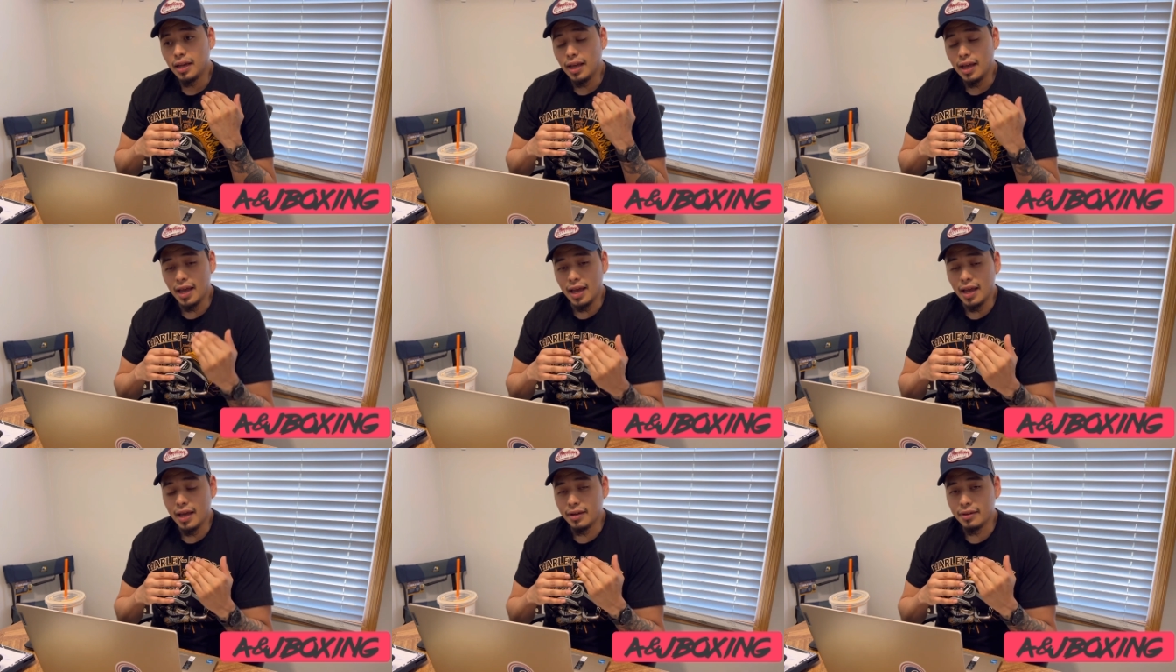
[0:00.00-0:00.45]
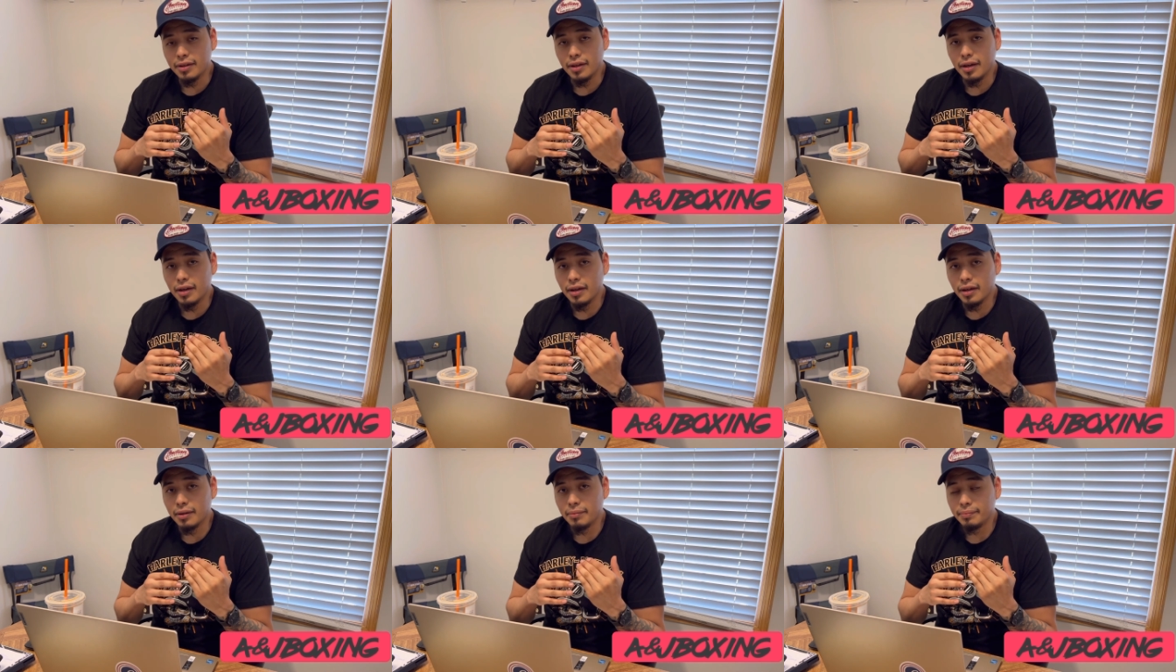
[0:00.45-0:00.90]
And
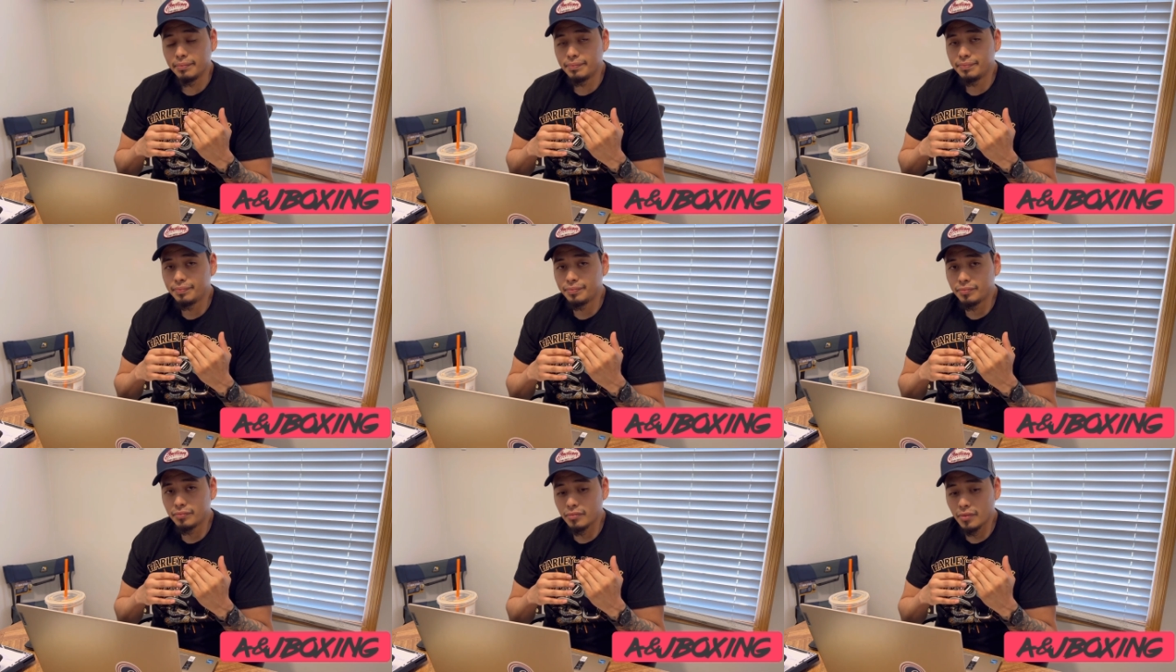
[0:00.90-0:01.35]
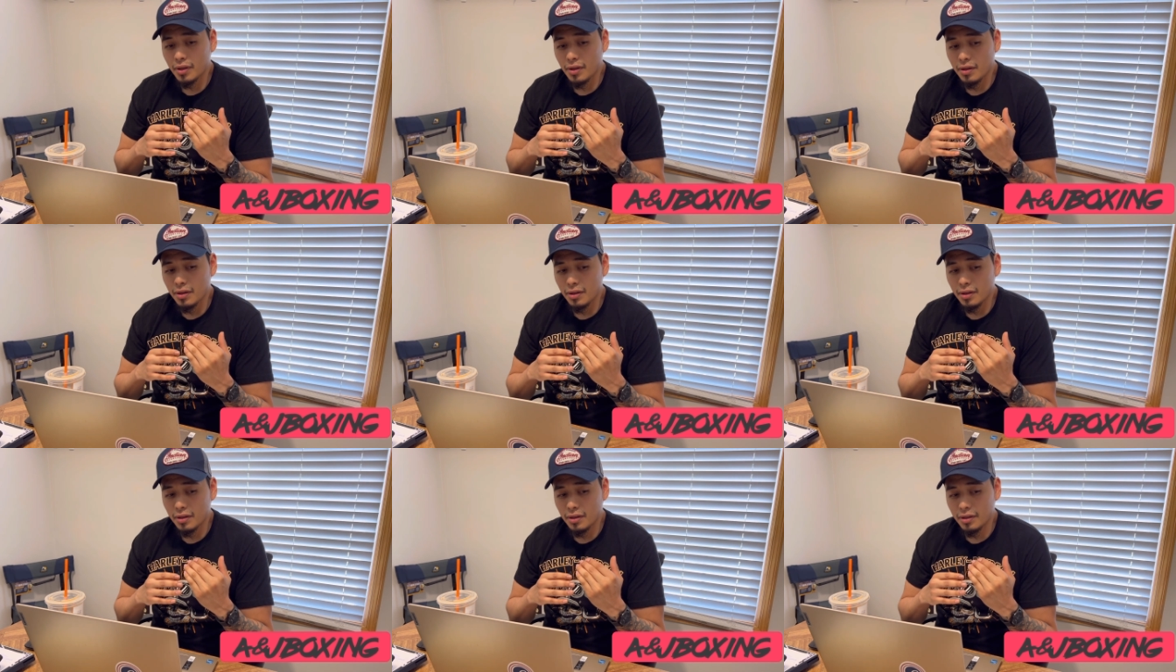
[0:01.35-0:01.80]
um,
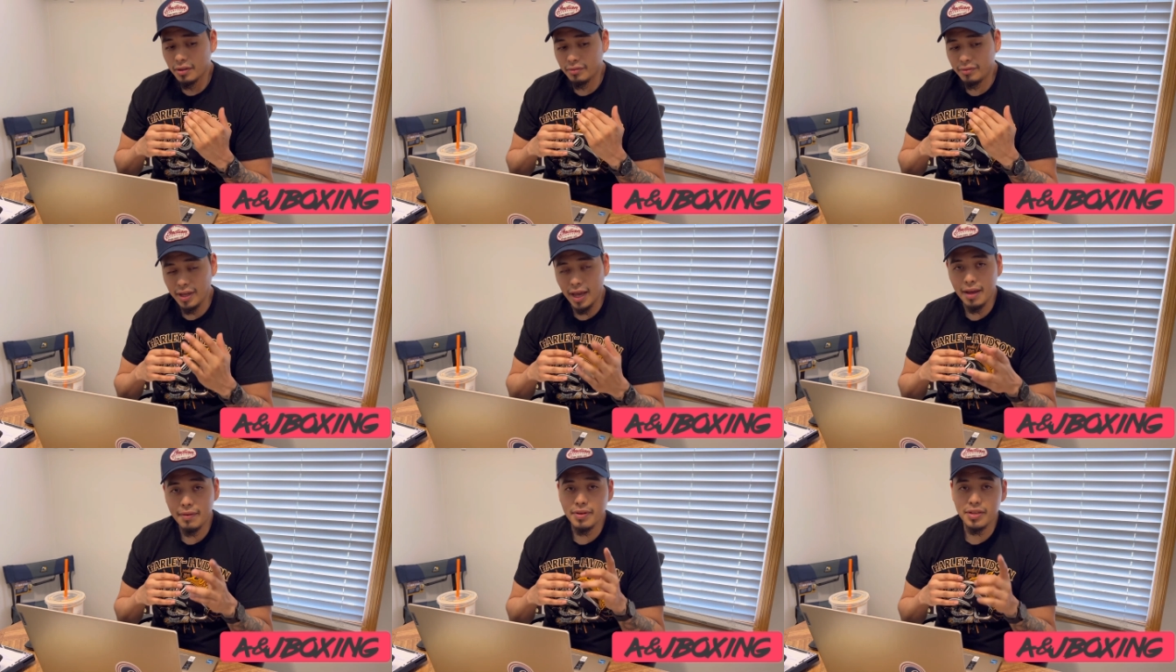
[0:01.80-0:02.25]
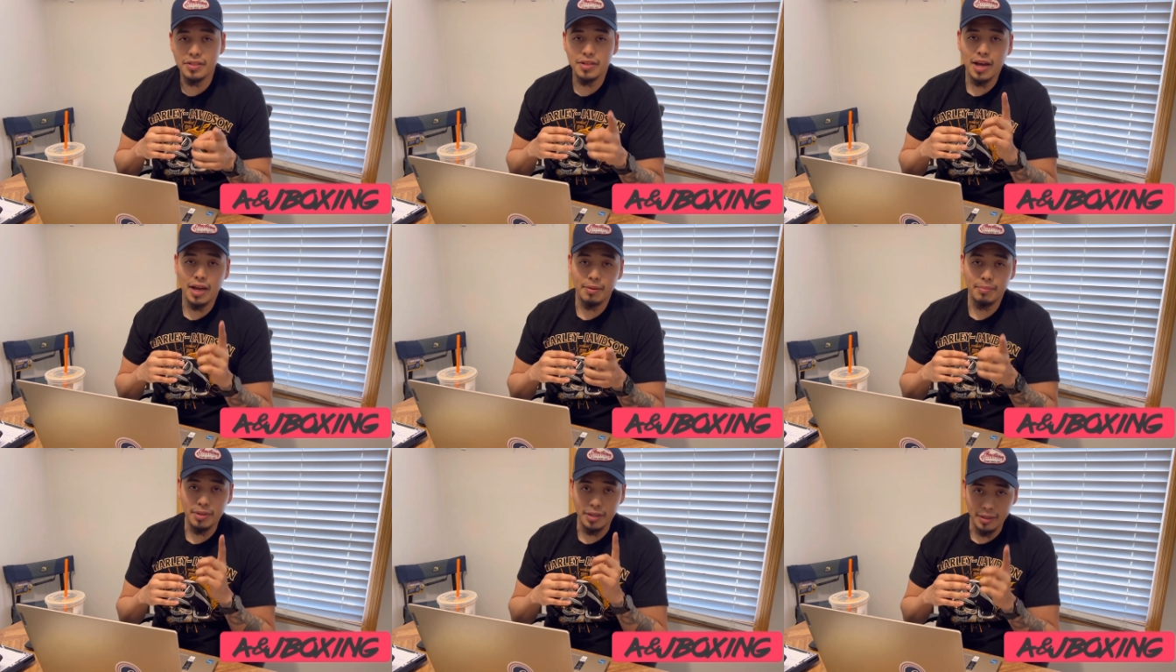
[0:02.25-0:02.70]
David's
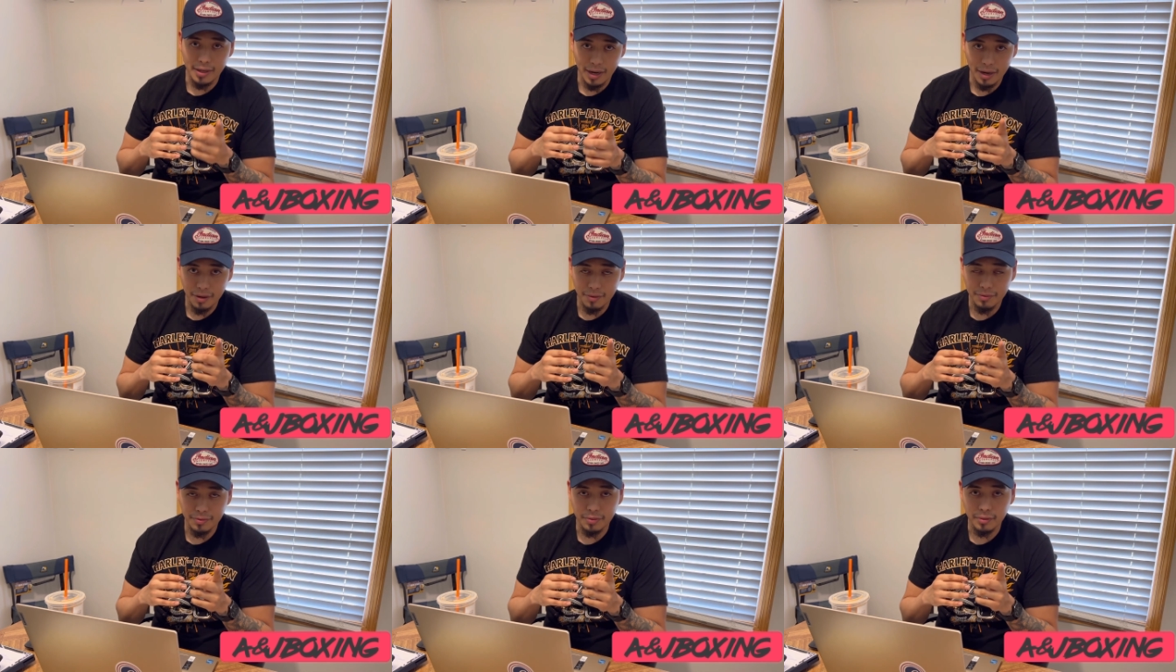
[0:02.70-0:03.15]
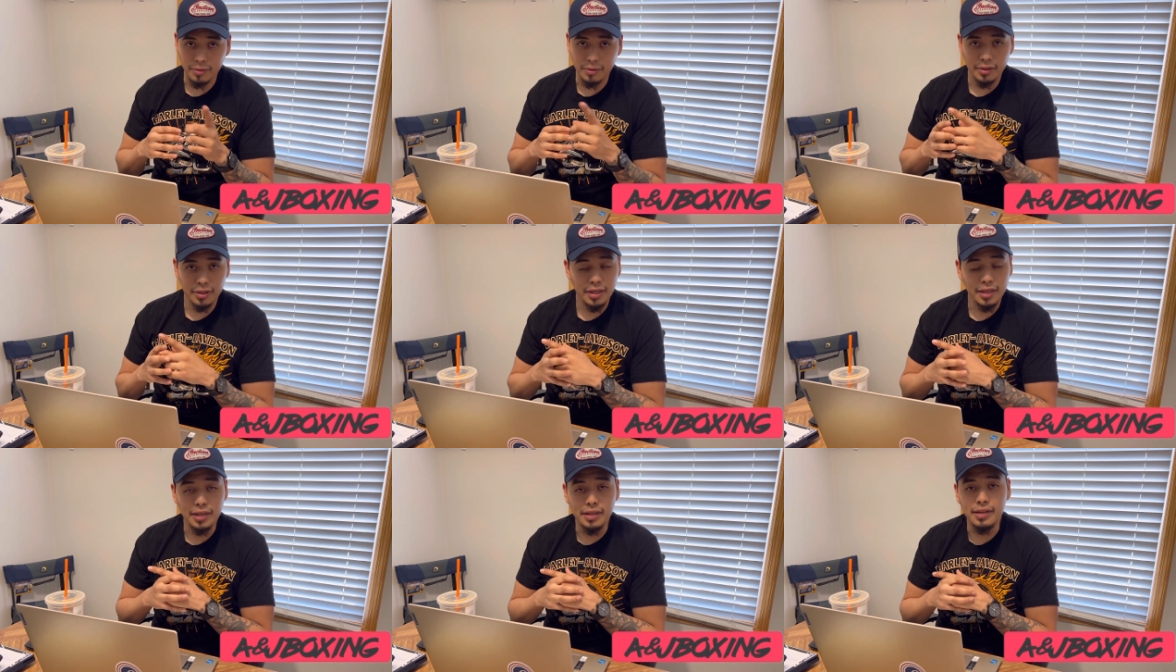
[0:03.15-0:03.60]
got to be careful.
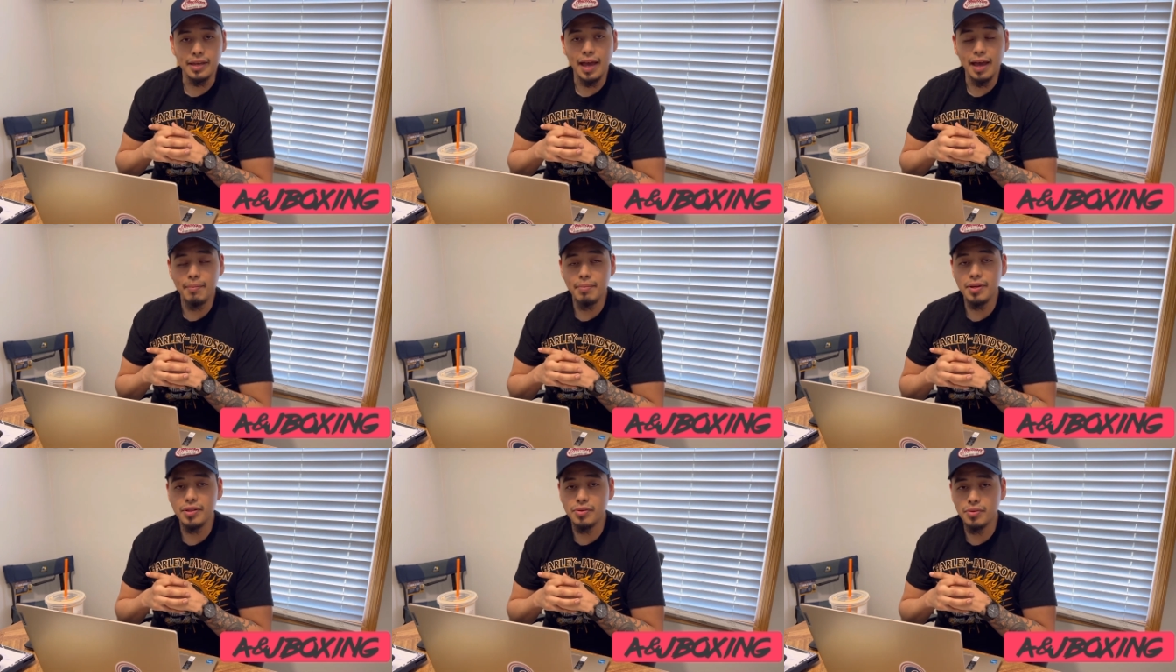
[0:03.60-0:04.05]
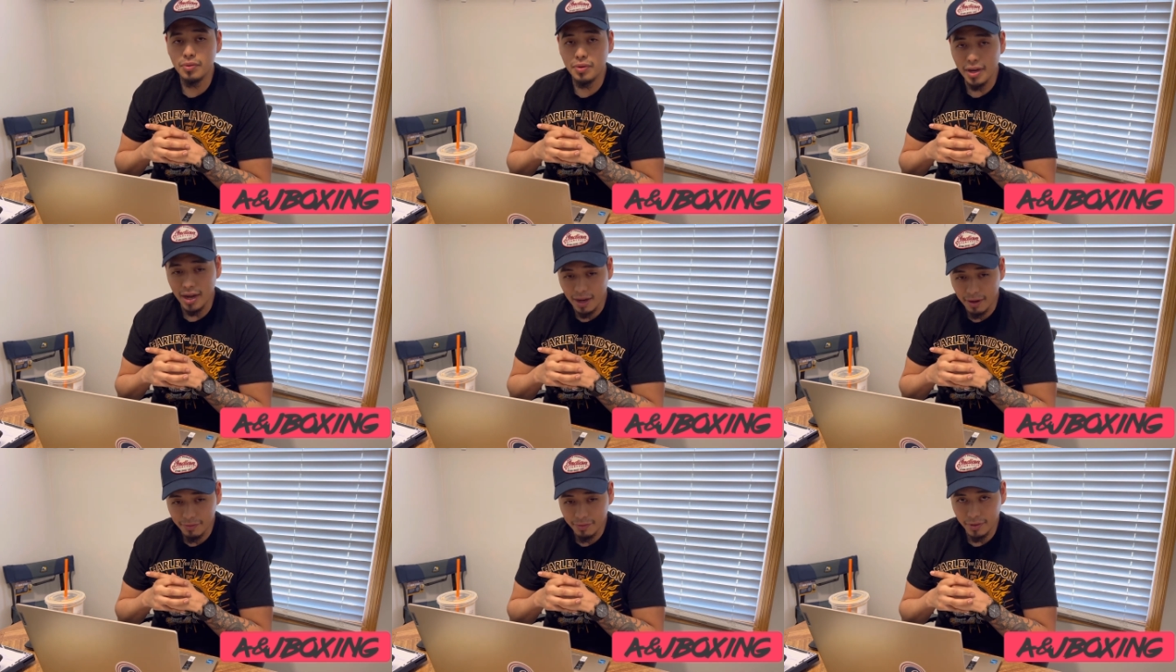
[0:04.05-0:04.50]
He can't be too
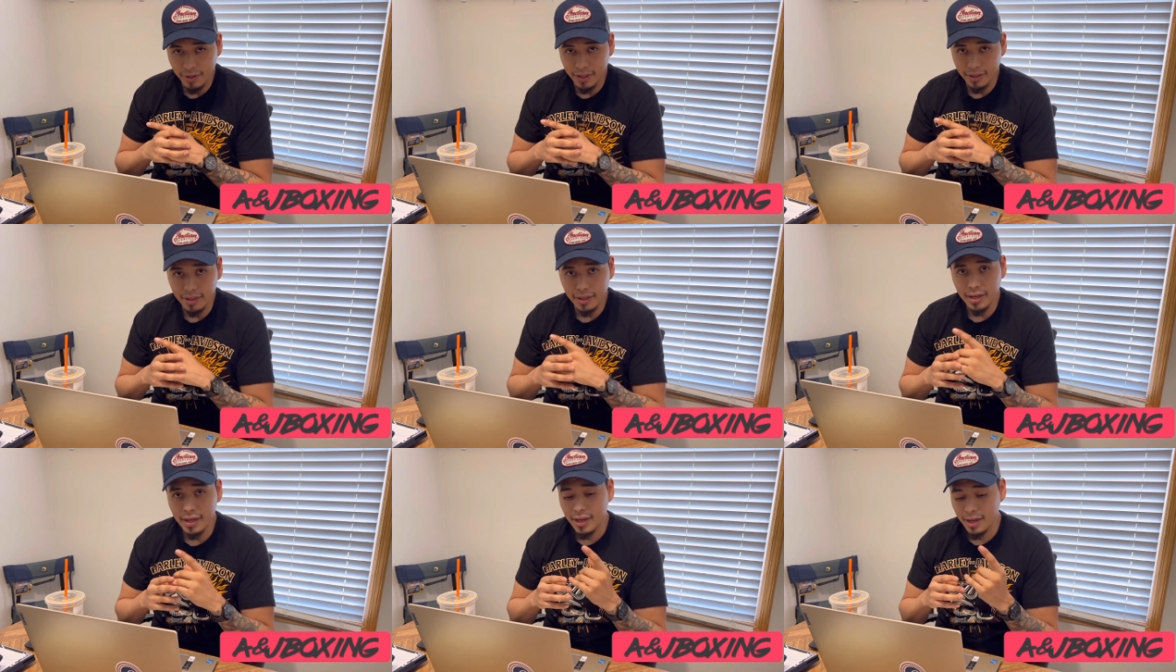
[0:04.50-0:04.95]
confident.